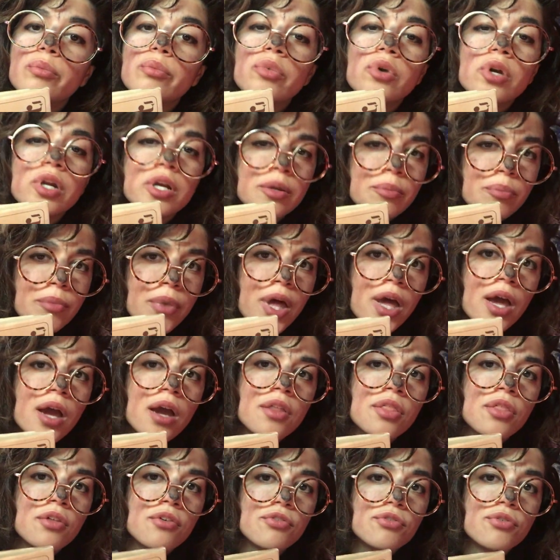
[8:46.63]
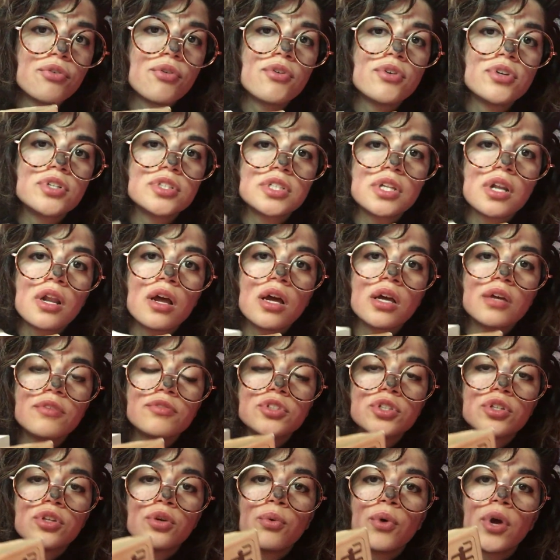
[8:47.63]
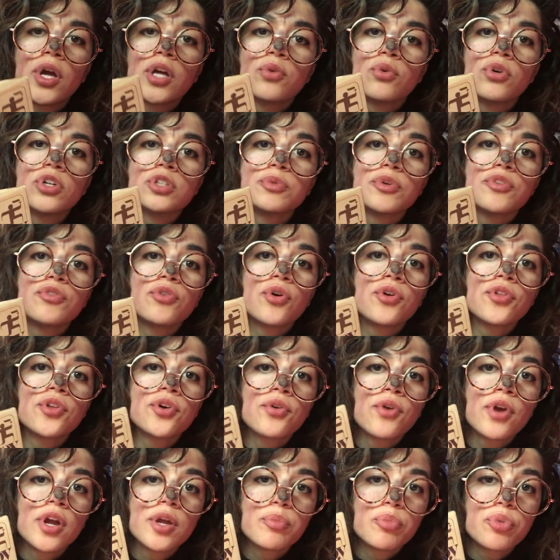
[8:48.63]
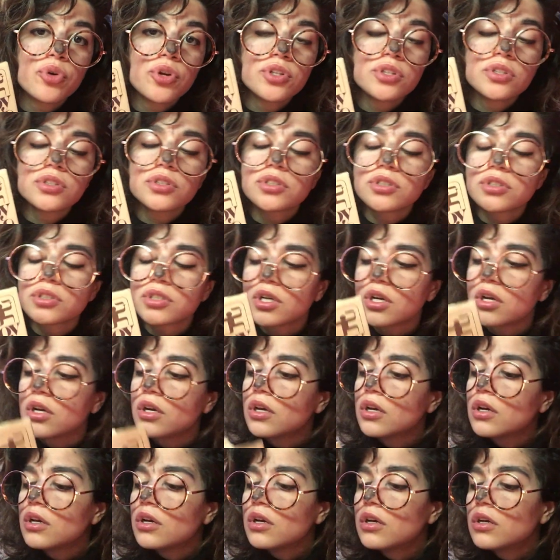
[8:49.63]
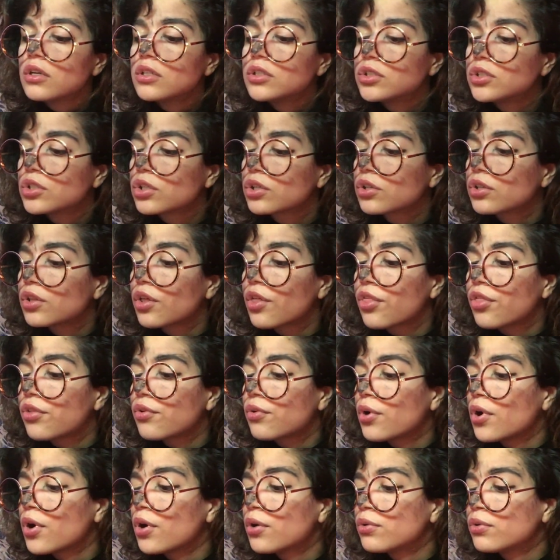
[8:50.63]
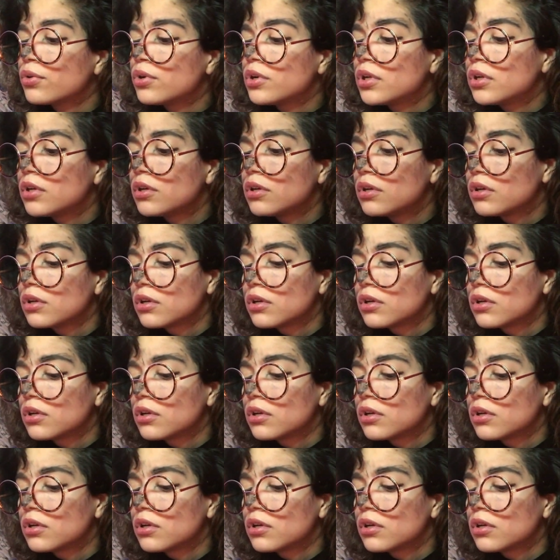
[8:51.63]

bring back the forest life to the way it was before the Great Prince took the throne.